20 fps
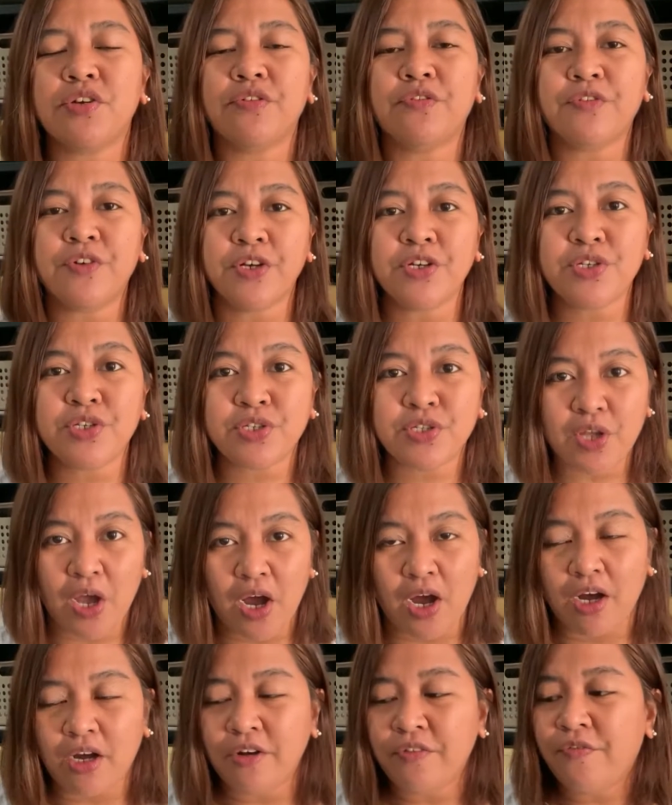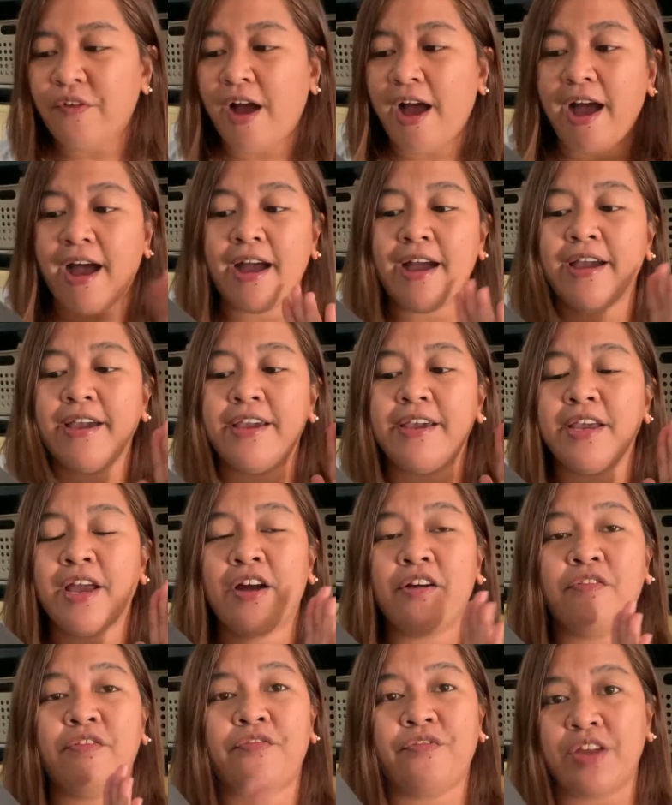first off, I
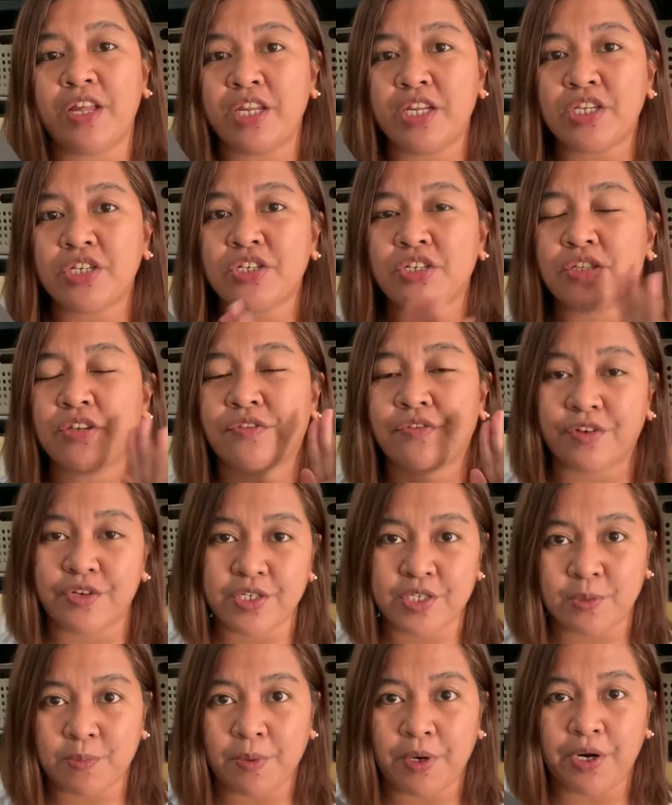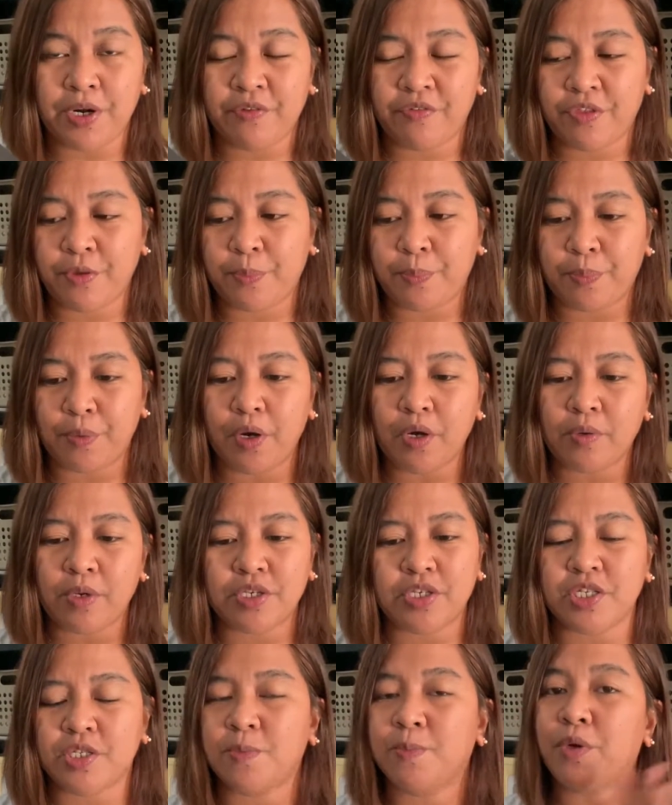have finished the first part of the book,
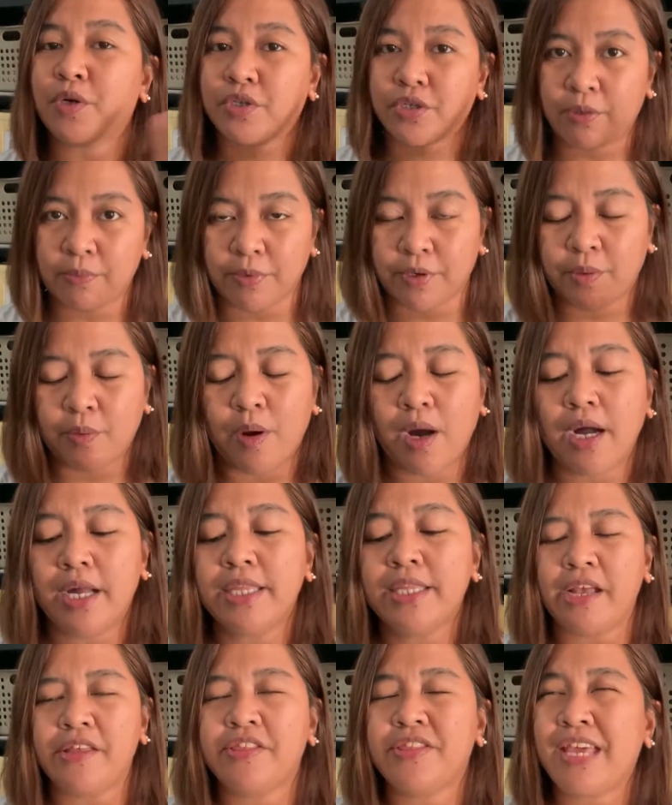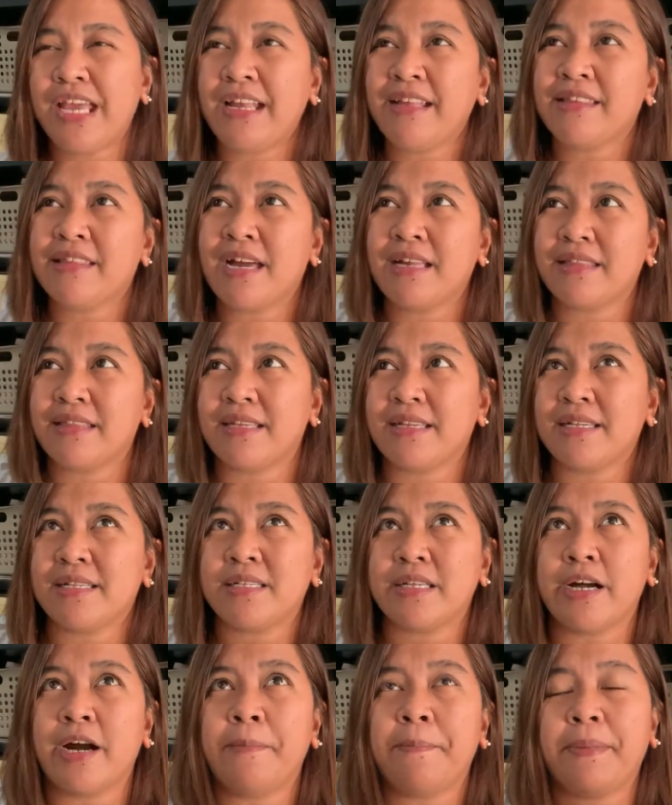which is book number 1. I think that is
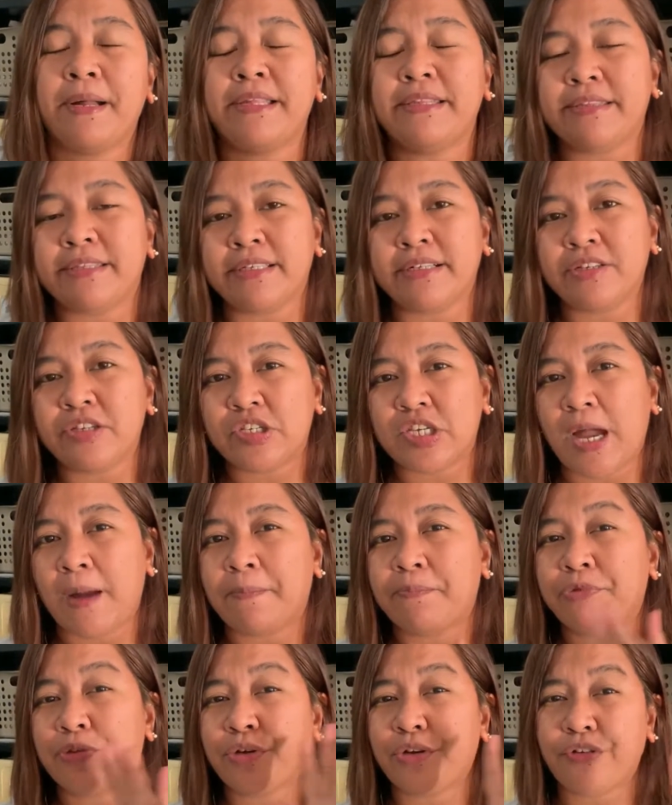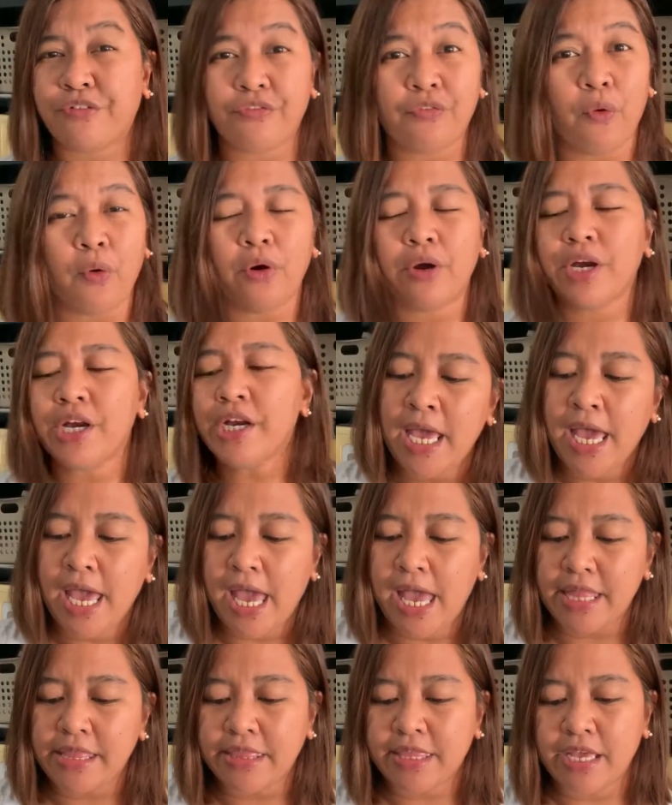up until chapter 4.
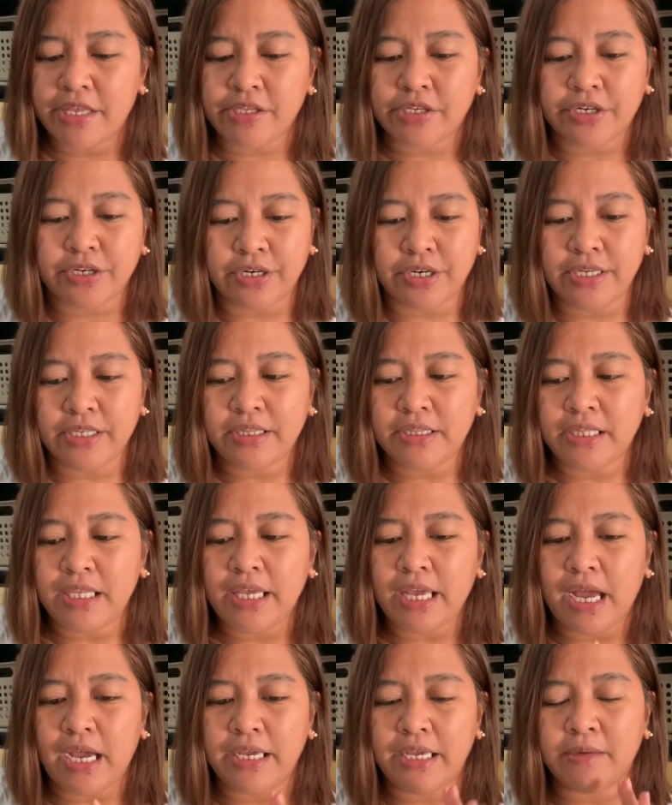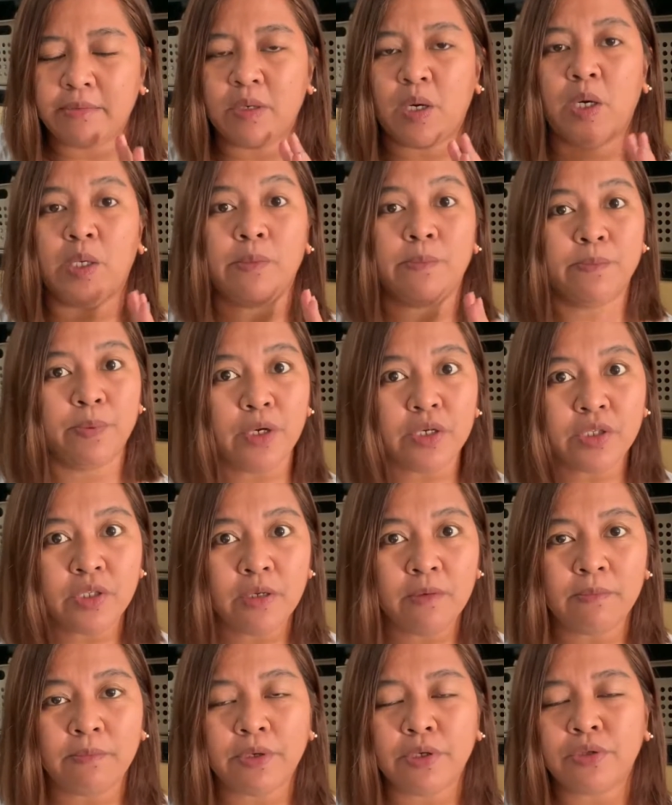And then currently I am on book
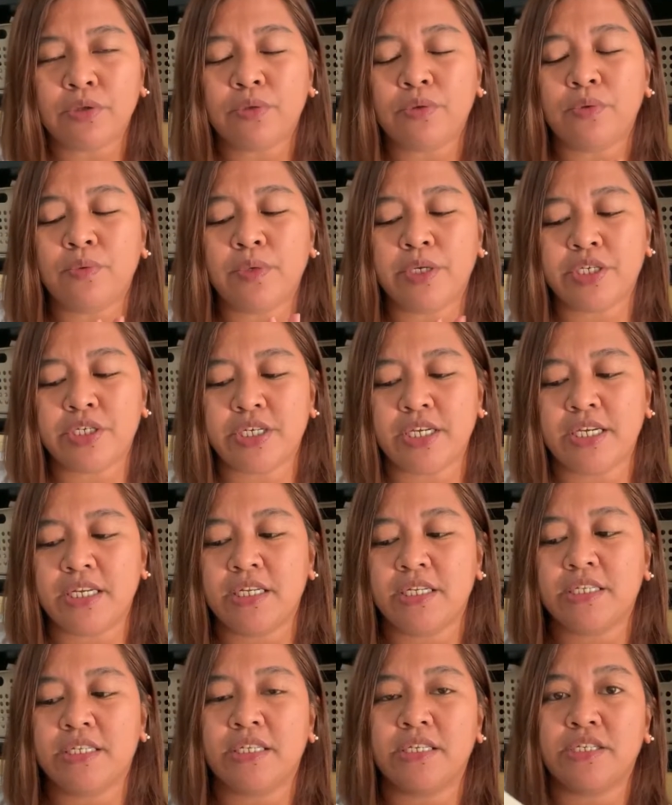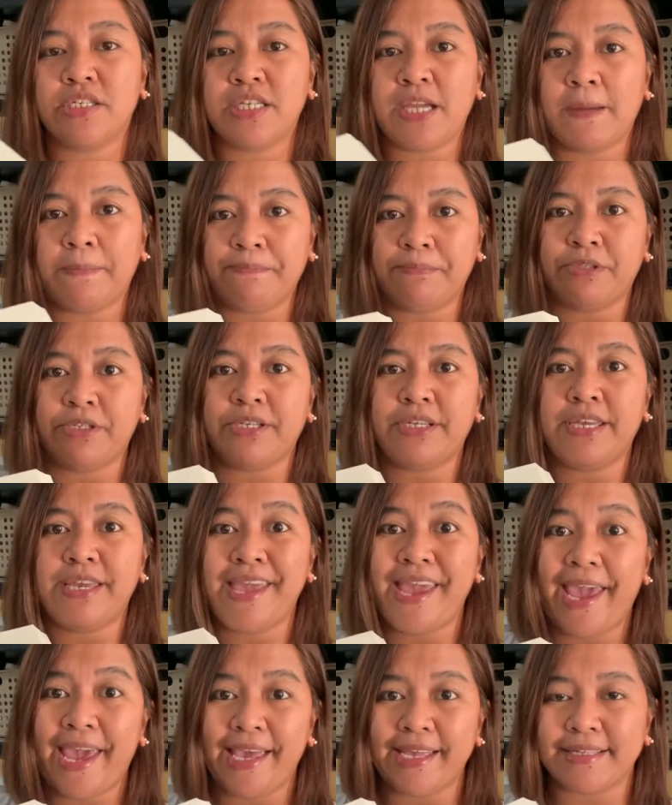number 2, which is chapter
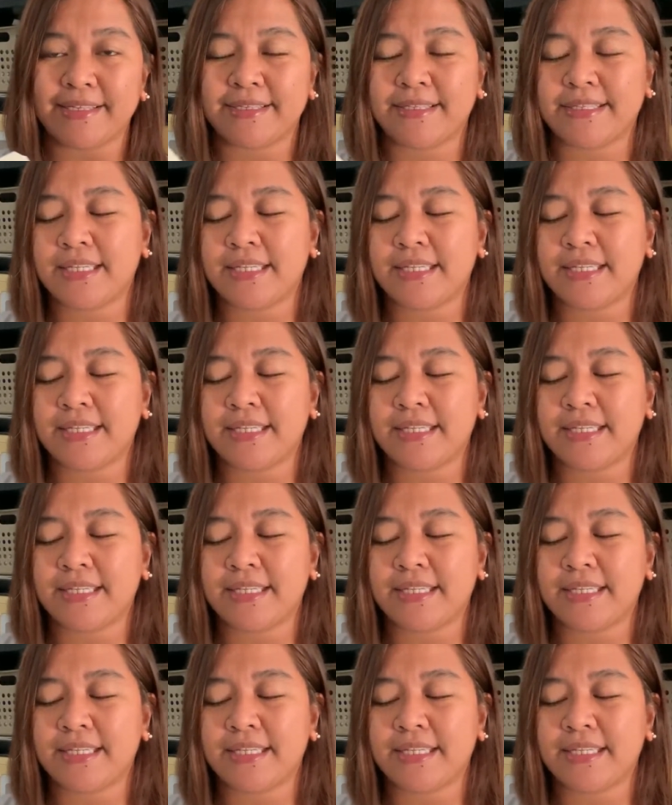8.